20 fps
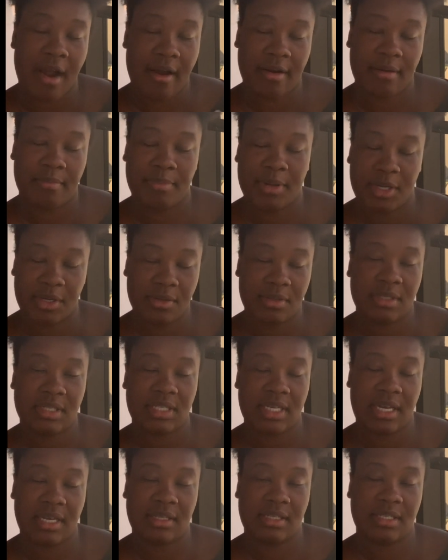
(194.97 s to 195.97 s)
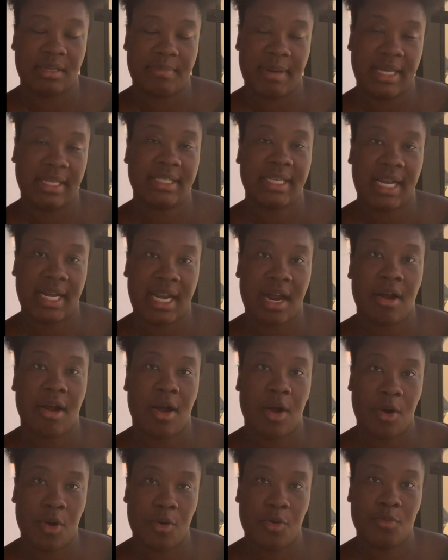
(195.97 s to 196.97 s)
our bills to maintain our
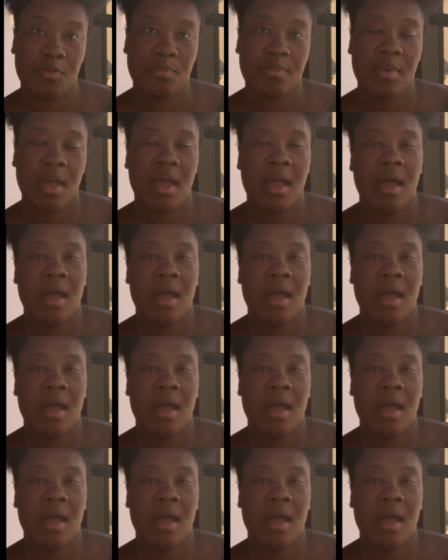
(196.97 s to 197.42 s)
home.